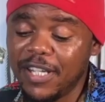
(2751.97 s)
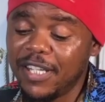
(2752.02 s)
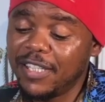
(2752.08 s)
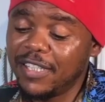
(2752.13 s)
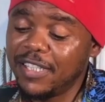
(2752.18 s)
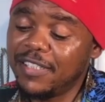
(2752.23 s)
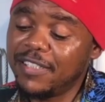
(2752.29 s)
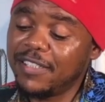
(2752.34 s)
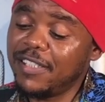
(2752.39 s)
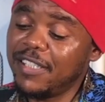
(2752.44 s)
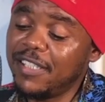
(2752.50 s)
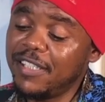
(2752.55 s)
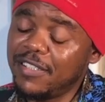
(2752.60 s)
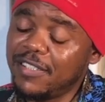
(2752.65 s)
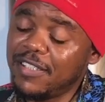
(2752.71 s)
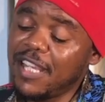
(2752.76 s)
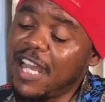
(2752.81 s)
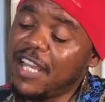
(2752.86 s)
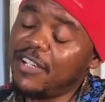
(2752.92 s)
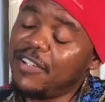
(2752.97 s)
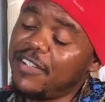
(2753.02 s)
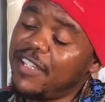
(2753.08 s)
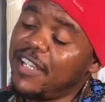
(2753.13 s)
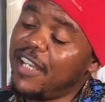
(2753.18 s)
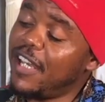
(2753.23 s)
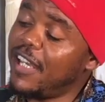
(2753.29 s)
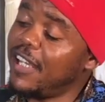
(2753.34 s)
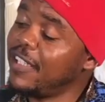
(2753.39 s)
This is
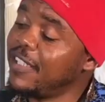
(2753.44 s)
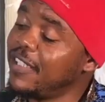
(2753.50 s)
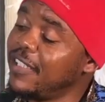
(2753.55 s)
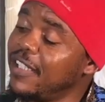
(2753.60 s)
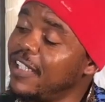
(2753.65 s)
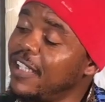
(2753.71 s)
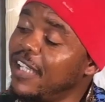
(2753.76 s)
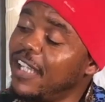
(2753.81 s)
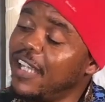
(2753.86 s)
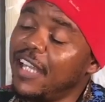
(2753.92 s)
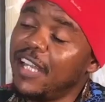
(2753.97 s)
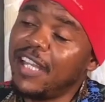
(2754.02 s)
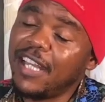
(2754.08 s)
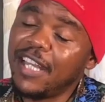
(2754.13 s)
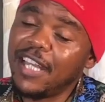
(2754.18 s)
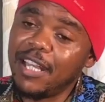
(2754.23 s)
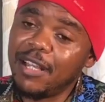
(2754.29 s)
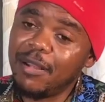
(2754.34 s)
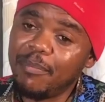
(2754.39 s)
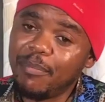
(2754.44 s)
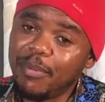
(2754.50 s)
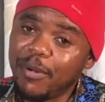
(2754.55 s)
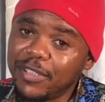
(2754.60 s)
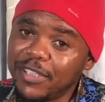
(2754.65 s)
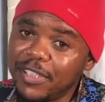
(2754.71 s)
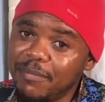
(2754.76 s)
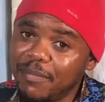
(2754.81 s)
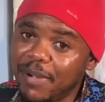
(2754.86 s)
another
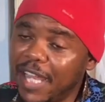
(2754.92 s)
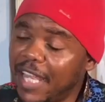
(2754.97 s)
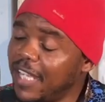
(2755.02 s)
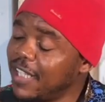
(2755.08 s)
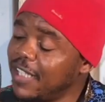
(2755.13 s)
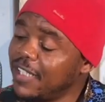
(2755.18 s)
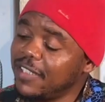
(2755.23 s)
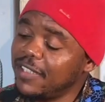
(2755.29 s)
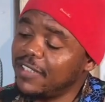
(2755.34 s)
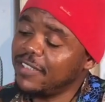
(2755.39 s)
body mic.